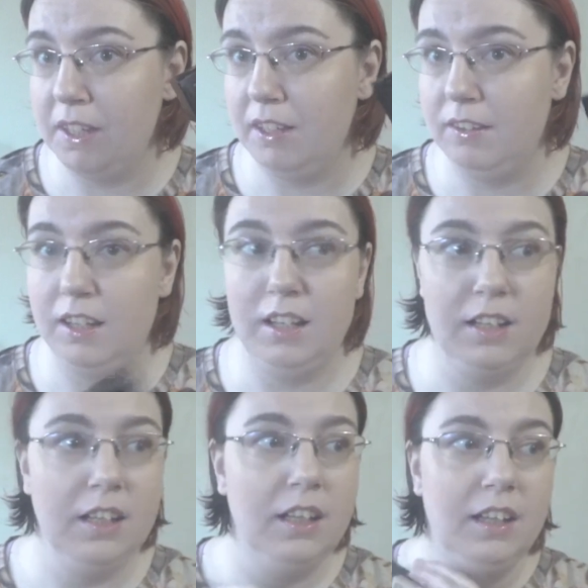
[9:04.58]
this, and
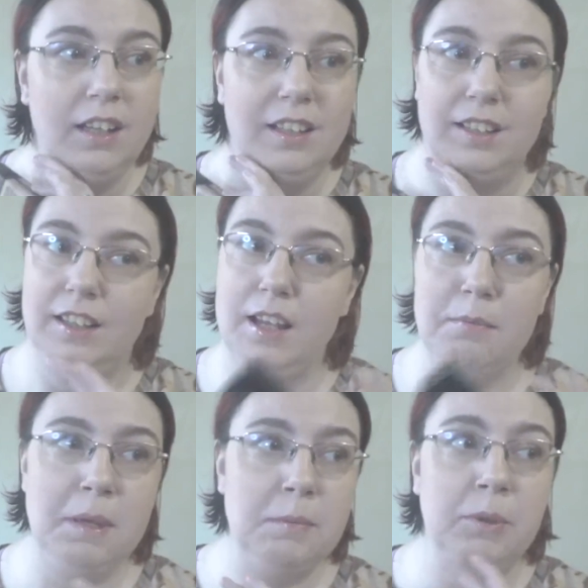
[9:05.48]
a lot
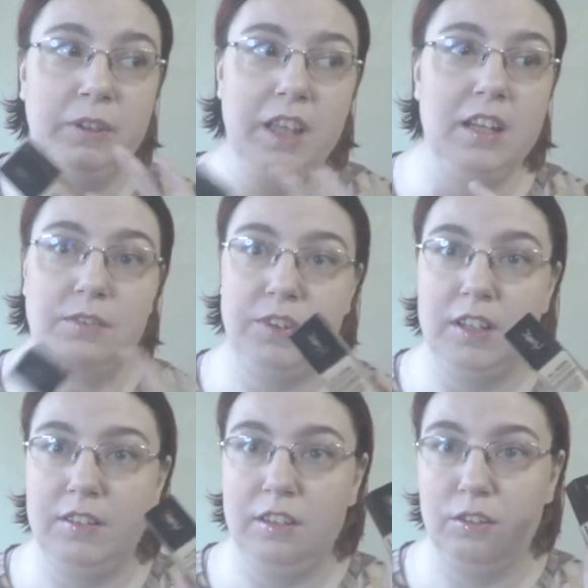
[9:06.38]
of people, again, have
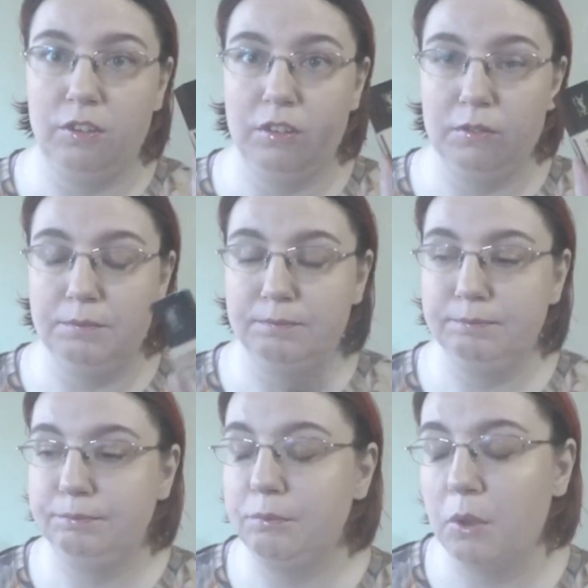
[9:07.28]
said this
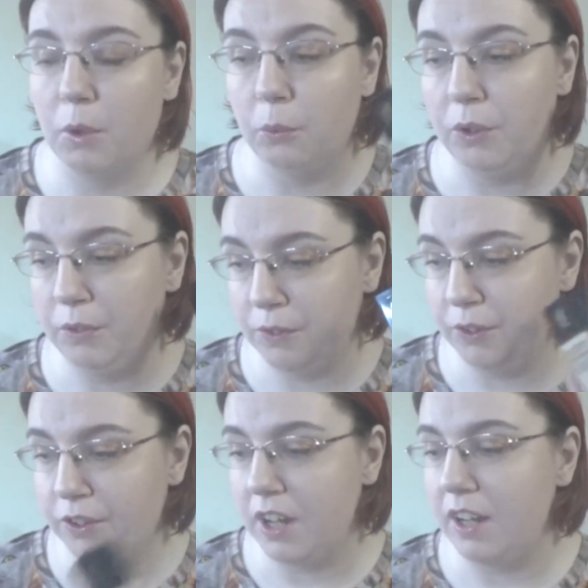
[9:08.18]
when they
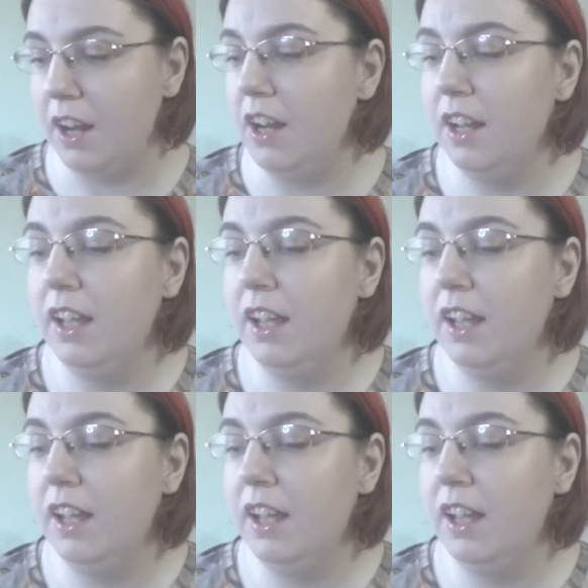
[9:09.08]
first got it,